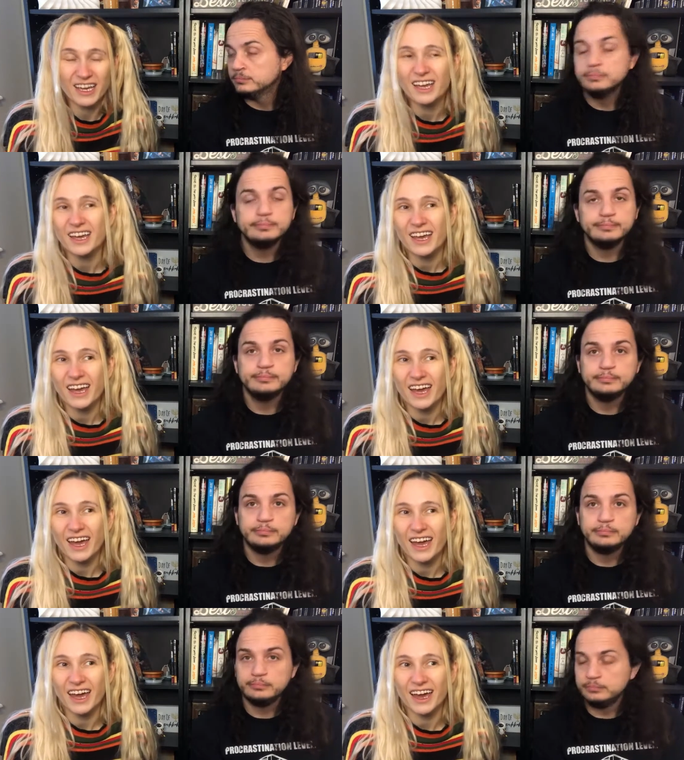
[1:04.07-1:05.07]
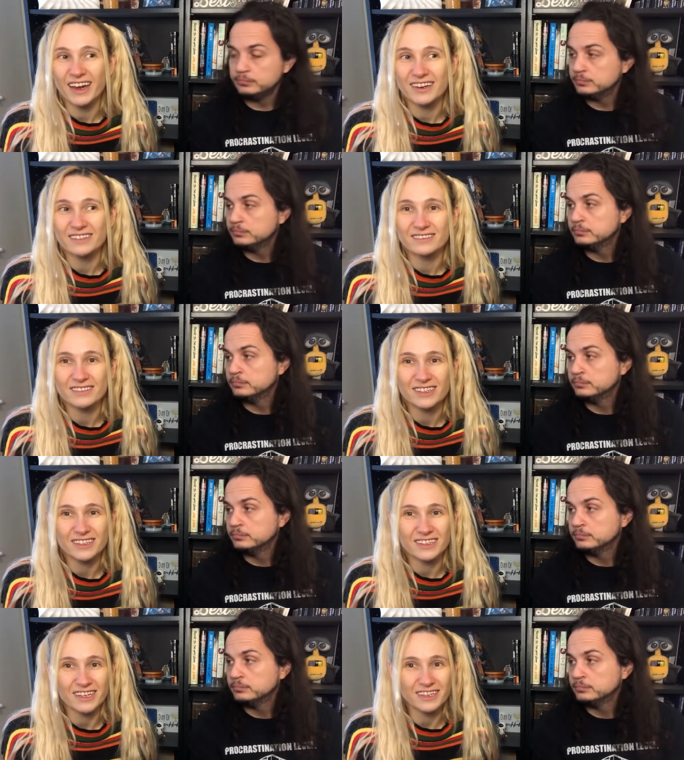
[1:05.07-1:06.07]
Speaker 1: Mm-hmm. And he
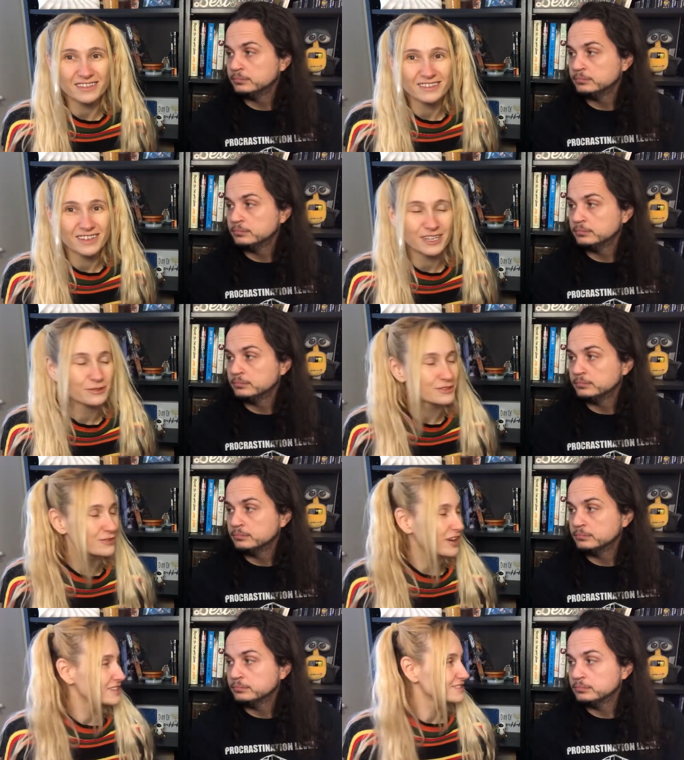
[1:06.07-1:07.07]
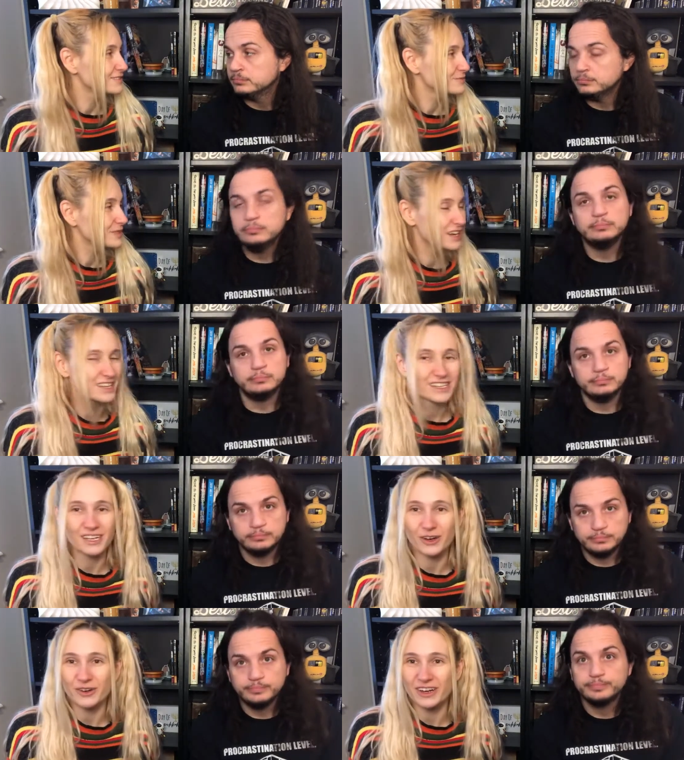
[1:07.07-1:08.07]
did, and it was fun. Mm-hmm. But you
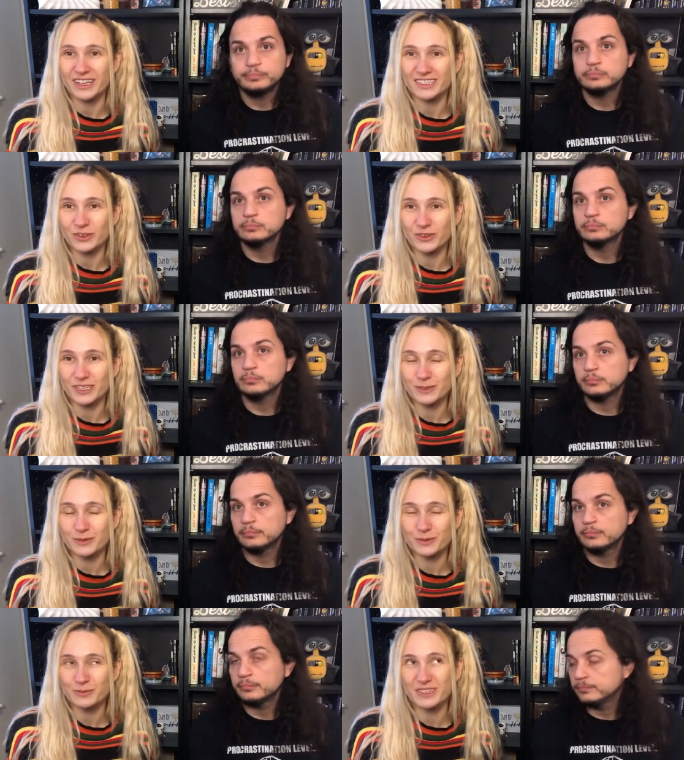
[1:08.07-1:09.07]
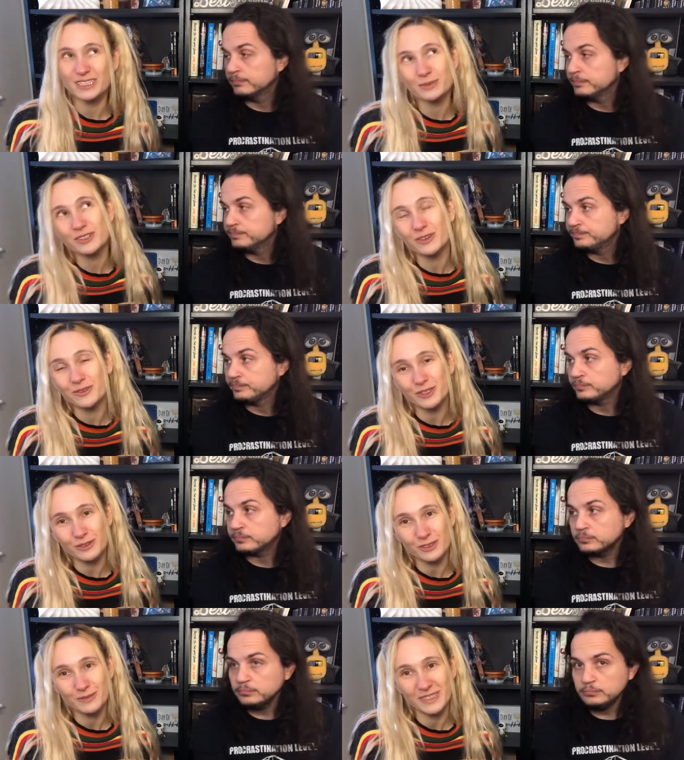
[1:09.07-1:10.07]
know, so this but this was our first
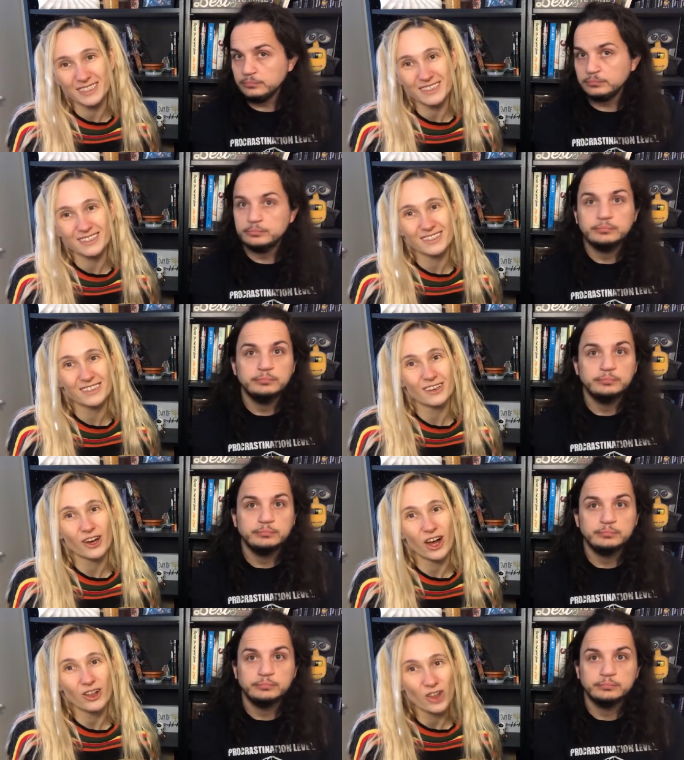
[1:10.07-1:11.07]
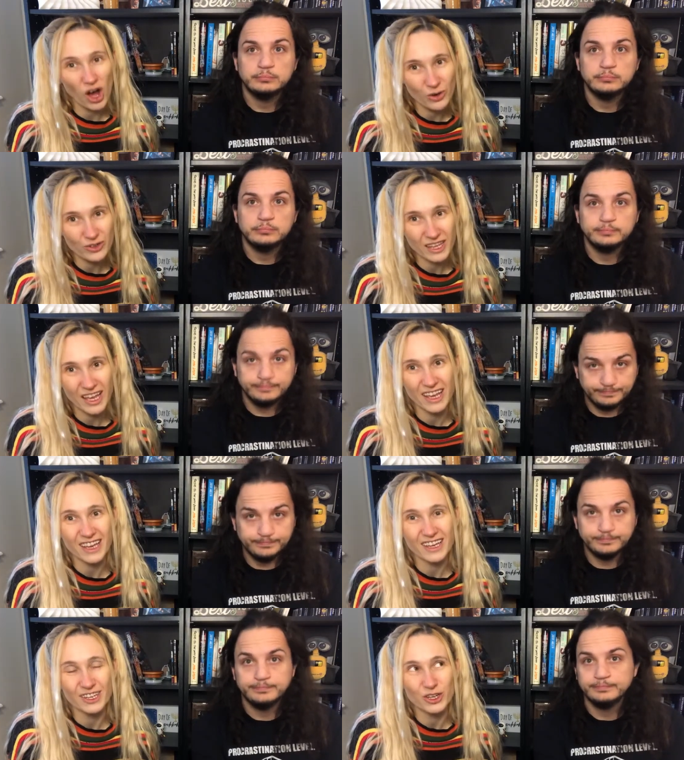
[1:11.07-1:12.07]
Christmas alone. Like
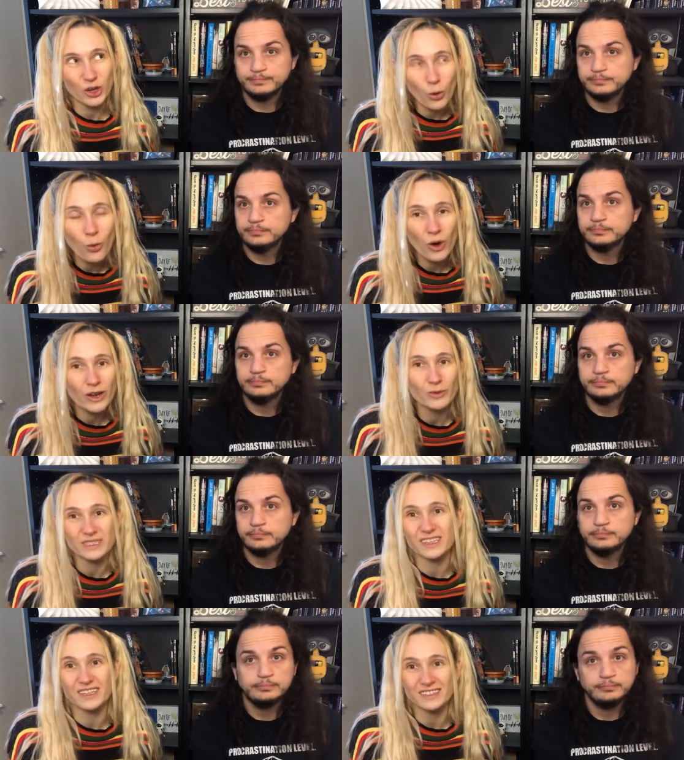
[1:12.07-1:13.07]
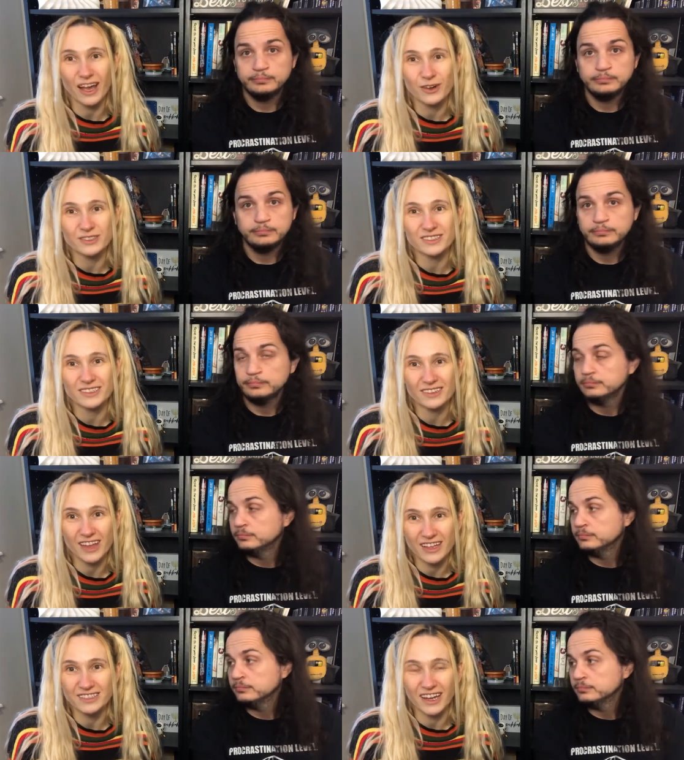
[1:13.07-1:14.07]
no one was in this house
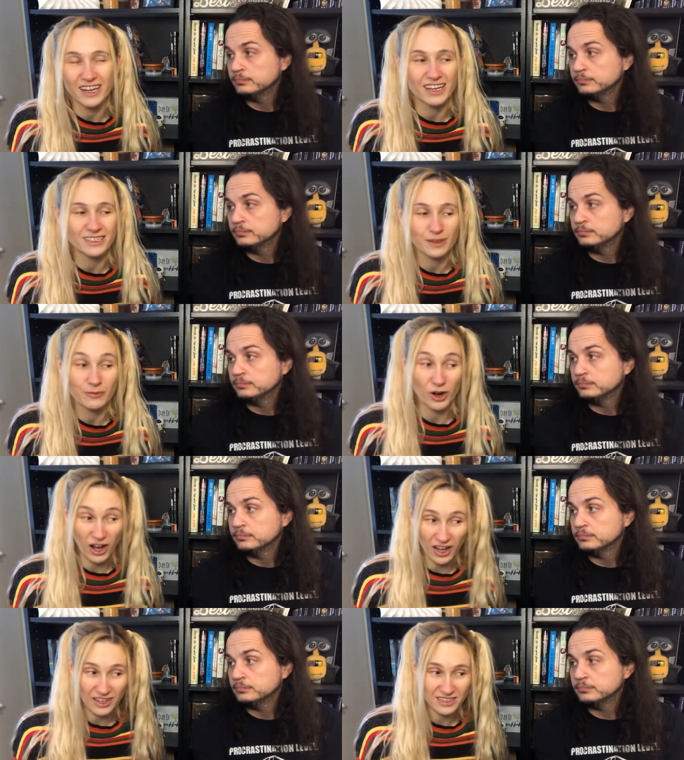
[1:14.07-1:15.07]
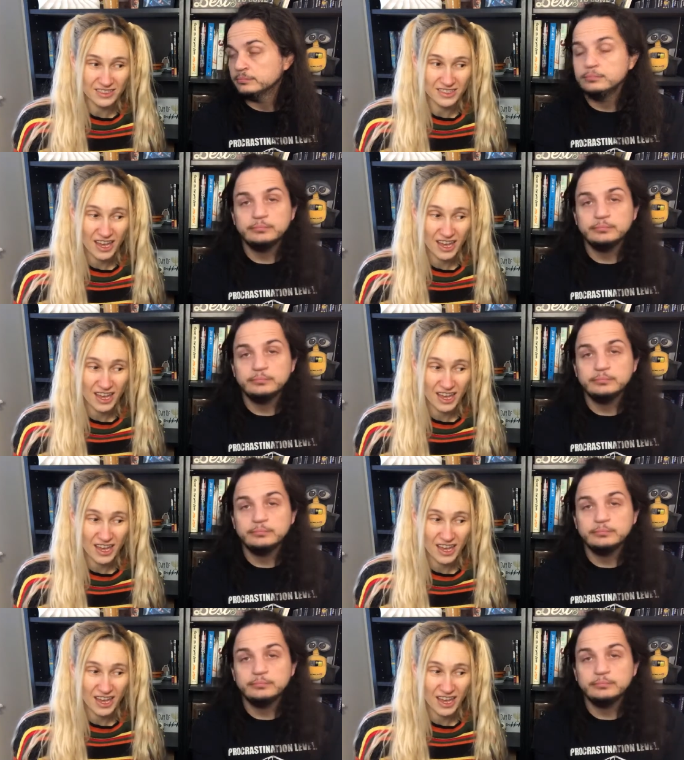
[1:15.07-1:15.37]
last night except for us